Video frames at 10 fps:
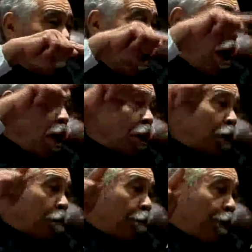
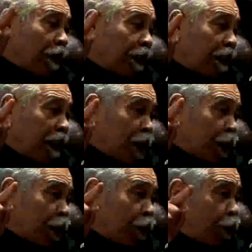large,
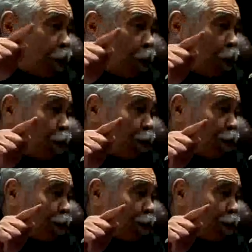prestigious schools